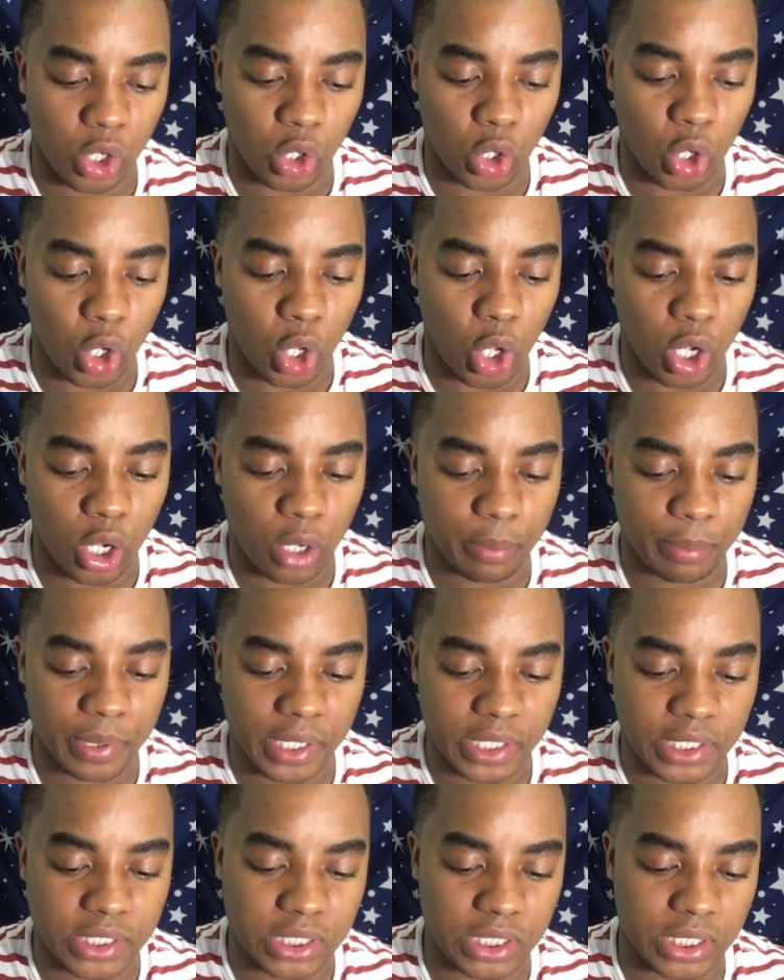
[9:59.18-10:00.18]
long
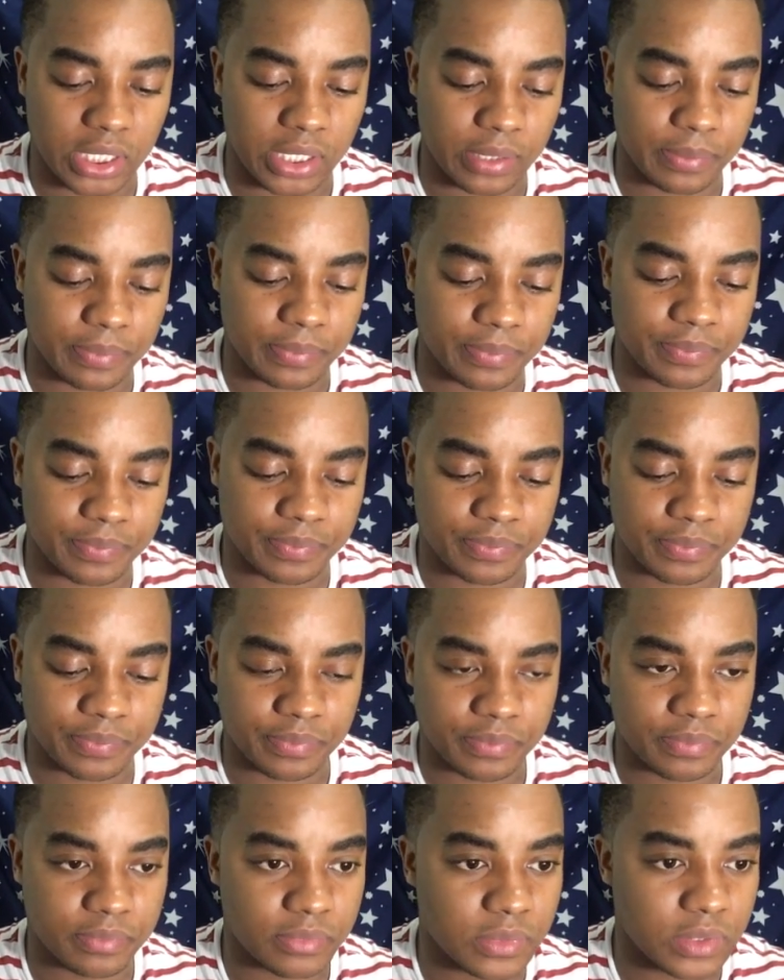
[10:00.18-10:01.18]
picture.
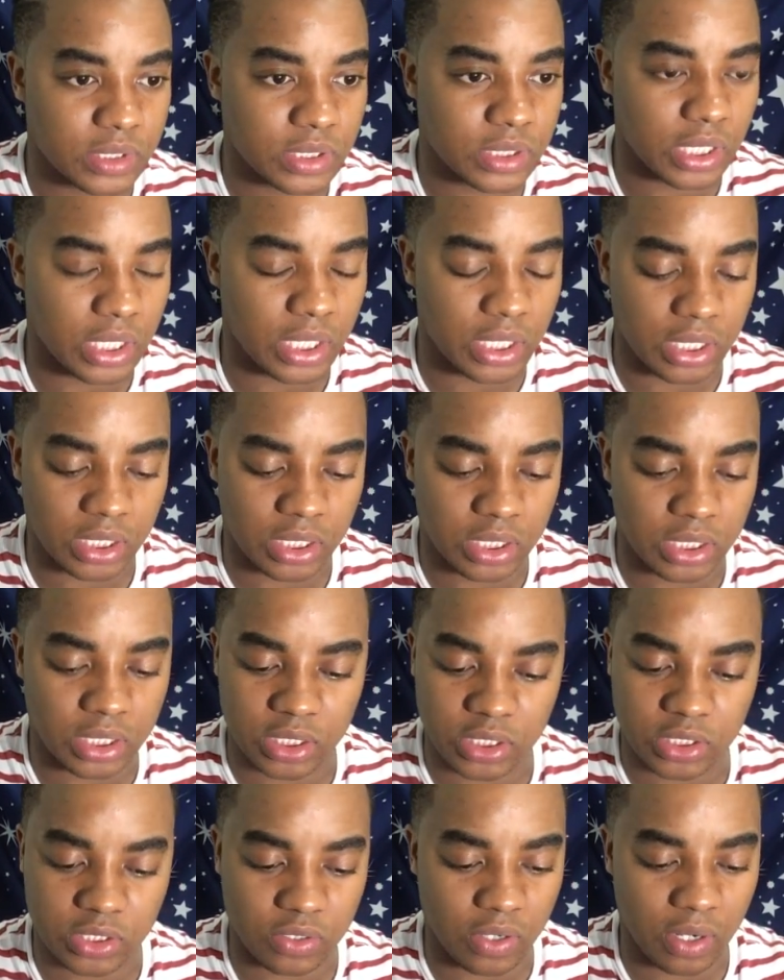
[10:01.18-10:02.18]
Yeah,
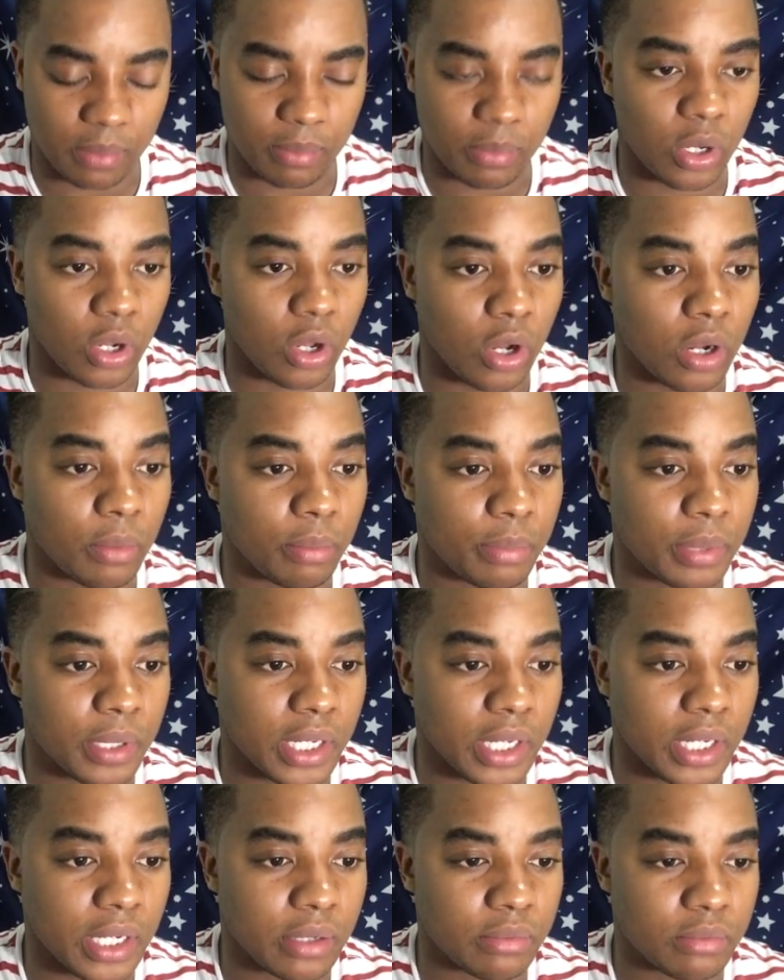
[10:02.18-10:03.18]
Instagram long
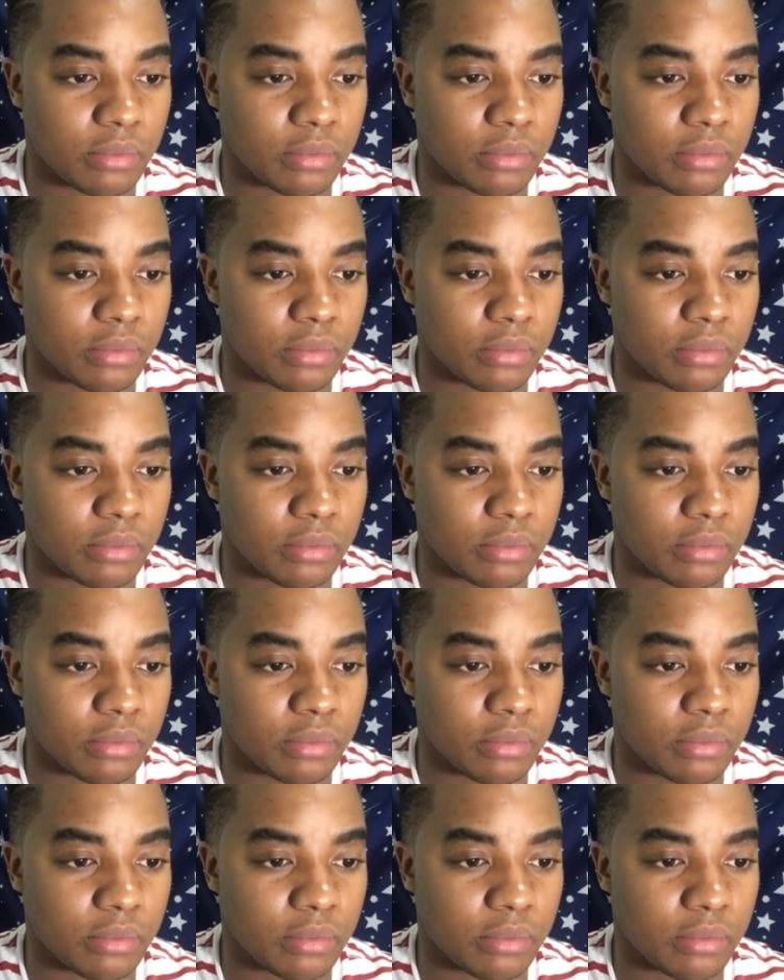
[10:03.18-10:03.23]
picture.